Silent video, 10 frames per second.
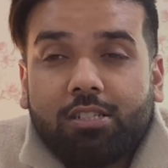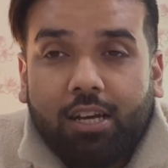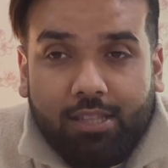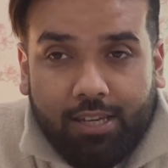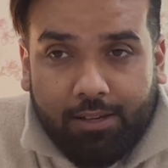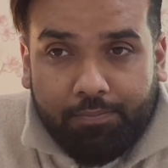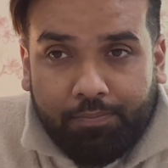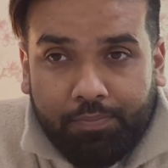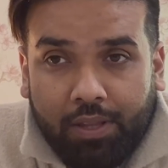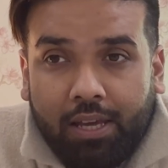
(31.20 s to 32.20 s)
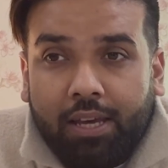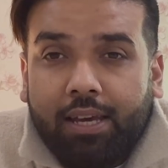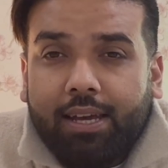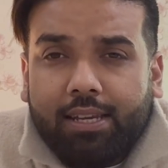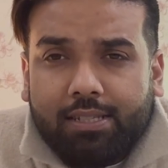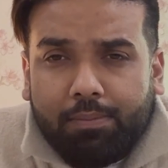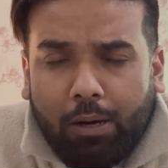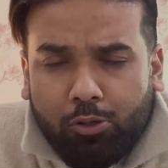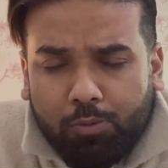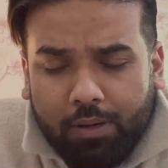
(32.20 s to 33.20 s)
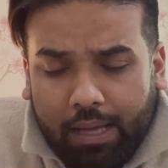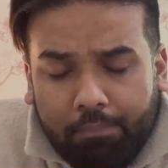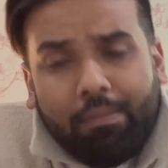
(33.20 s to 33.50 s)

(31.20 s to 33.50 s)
Saathi. It is about to become